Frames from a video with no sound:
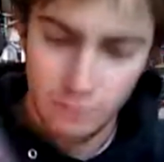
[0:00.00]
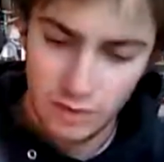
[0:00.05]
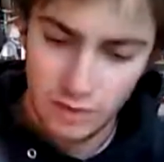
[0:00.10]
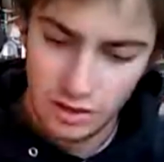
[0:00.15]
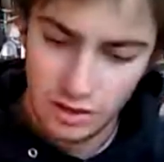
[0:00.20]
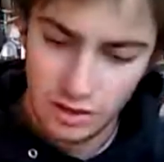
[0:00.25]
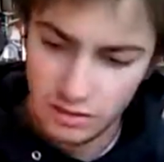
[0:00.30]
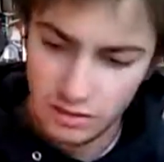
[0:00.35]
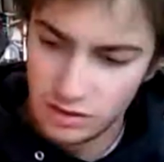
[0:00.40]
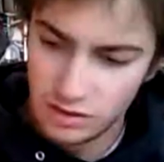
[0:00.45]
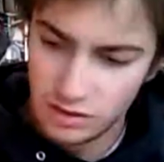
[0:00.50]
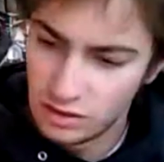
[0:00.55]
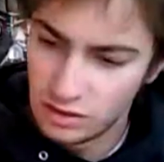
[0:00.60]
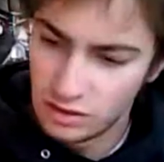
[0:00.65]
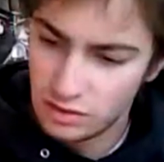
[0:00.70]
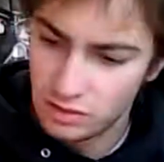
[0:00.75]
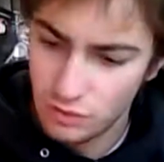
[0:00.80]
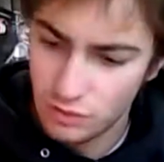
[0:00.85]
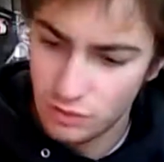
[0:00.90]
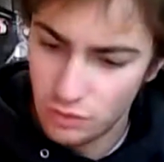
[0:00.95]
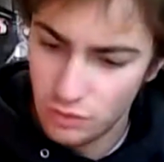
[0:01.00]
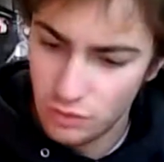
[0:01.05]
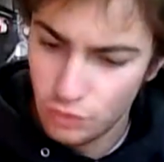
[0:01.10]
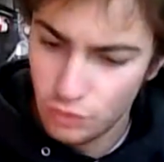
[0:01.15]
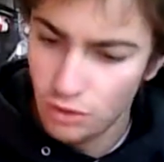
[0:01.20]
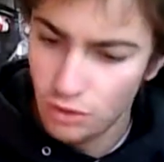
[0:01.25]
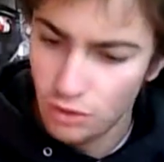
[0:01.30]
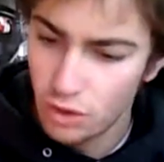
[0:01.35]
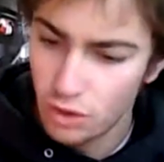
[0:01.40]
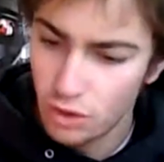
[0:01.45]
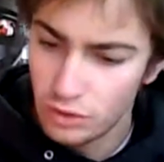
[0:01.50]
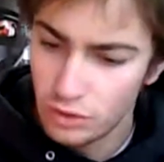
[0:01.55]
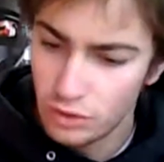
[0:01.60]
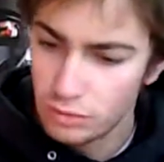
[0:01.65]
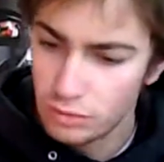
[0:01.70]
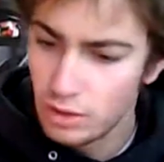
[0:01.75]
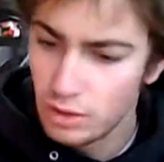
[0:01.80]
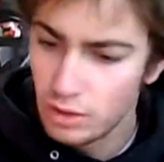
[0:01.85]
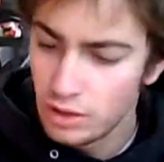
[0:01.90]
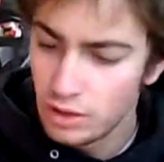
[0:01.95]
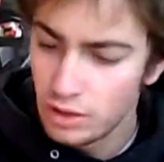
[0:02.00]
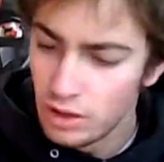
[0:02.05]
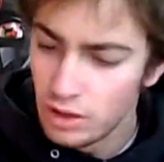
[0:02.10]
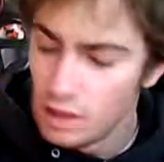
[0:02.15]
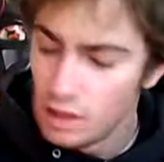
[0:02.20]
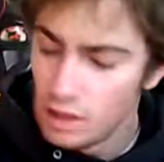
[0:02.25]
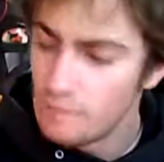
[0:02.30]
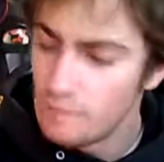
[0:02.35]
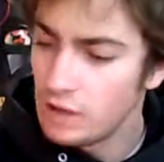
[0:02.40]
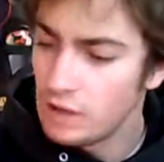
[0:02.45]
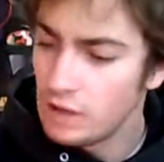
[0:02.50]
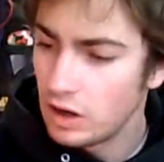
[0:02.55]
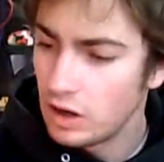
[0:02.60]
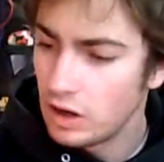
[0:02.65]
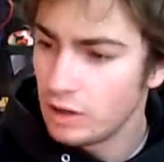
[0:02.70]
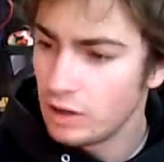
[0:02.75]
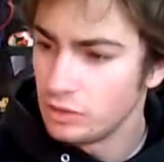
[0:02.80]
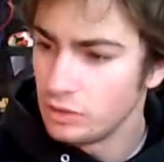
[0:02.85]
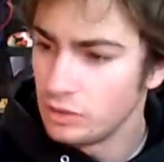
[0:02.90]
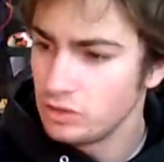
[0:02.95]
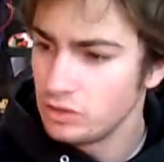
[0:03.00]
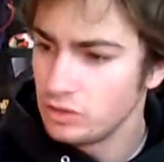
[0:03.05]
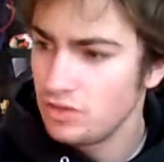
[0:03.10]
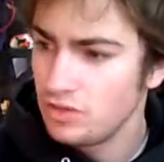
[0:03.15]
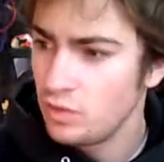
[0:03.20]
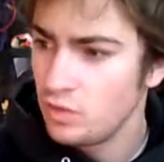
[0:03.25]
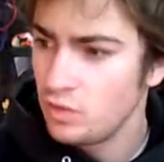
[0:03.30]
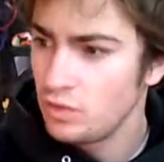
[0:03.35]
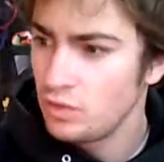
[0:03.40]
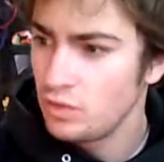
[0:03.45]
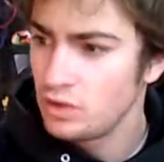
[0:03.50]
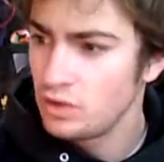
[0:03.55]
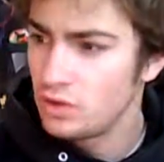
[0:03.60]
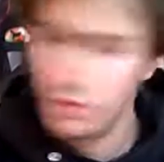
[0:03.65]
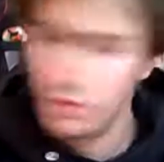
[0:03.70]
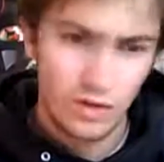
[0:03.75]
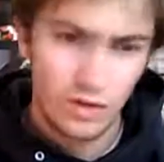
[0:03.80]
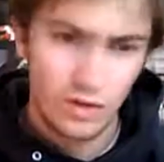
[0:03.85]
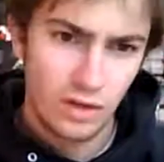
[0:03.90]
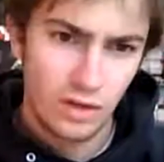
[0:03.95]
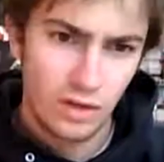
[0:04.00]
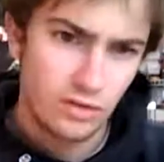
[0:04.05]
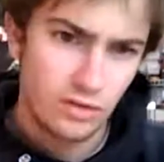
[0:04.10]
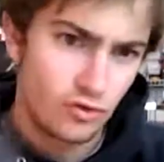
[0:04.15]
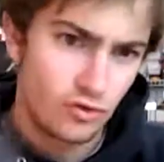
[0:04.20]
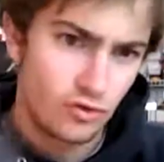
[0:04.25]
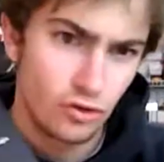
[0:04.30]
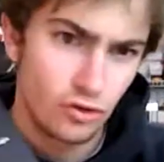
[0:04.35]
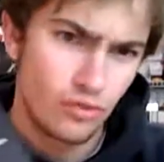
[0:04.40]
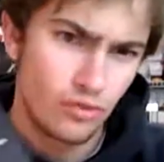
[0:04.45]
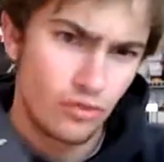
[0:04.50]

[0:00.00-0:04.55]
because this is the first volume. Now I only found the first